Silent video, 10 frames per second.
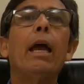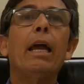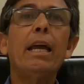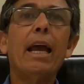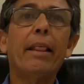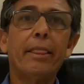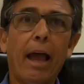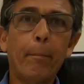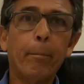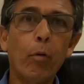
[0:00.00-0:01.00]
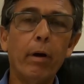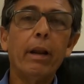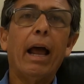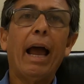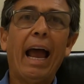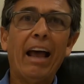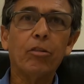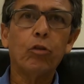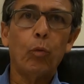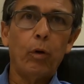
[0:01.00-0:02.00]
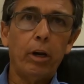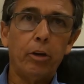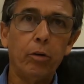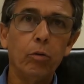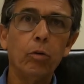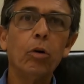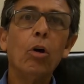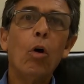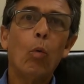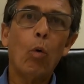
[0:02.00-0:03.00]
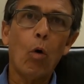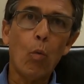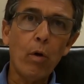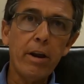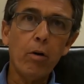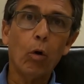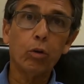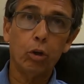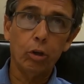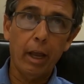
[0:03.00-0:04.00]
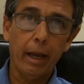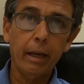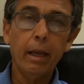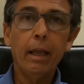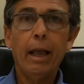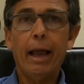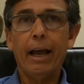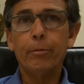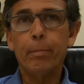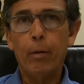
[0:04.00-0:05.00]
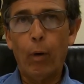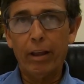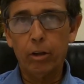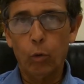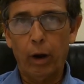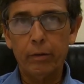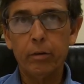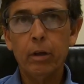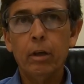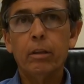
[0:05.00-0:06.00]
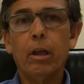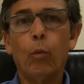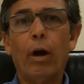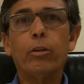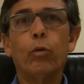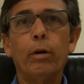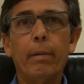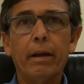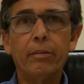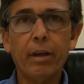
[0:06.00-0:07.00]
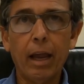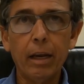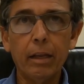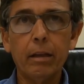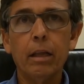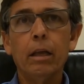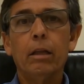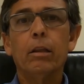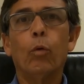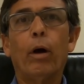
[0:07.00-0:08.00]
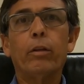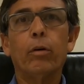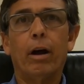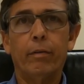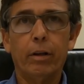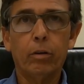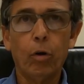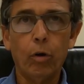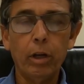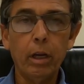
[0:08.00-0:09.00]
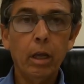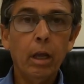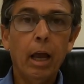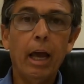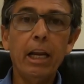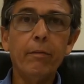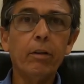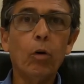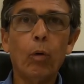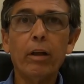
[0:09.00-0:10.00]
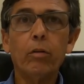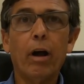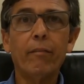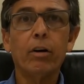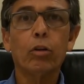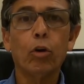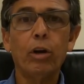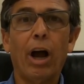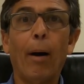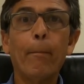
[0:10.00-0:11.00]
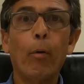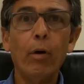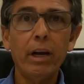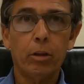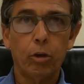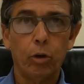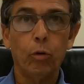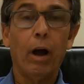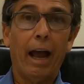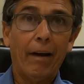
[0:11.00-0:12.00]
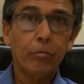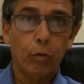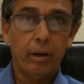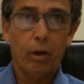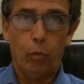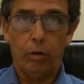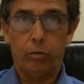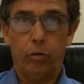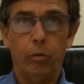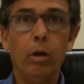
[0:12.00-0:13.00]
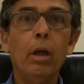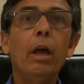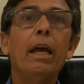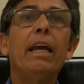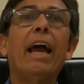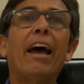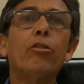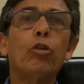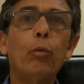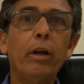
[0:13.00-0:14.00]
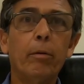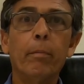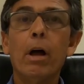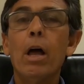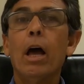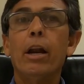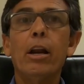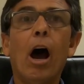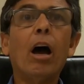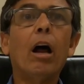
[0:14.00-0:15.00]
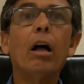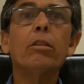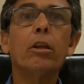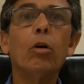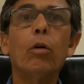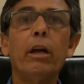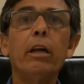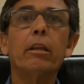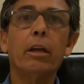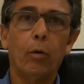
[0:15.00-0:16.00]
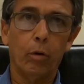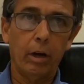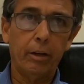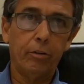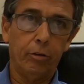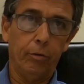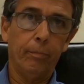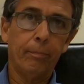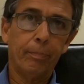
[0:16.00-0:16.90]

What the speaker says: he at that point has to read you what we know today as Miranda rights: the right to remain silent, the right to have an attorney, and even the right to have an attorney appointed to you after he arrests you. He has to read them, not until he interrogates you.